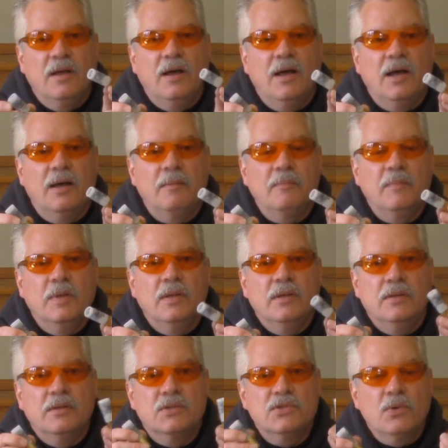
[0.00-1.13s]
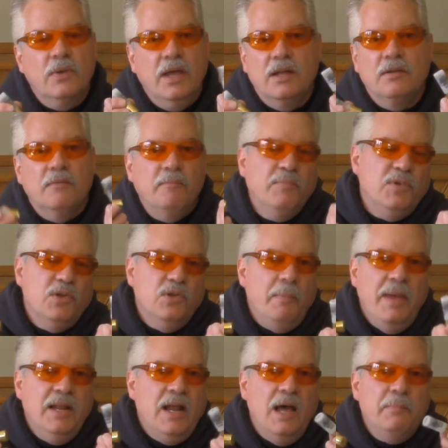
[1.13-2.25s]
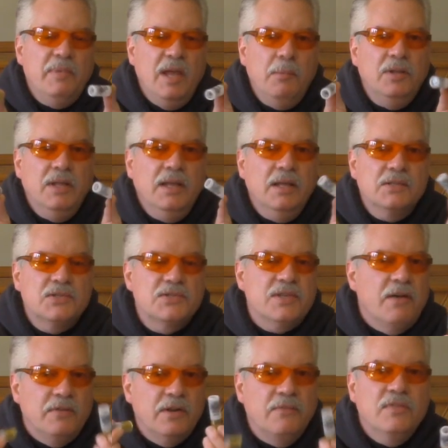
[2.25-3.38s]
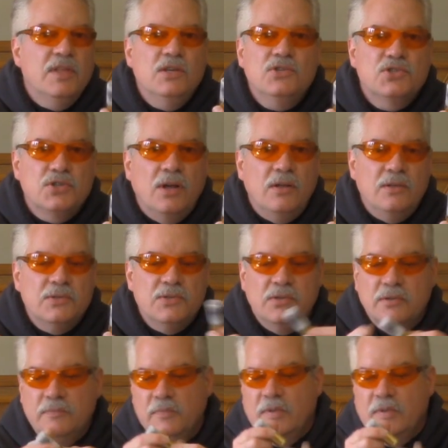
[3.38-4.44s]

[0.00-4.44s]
Um, so again, you may not be able to get seven of these shells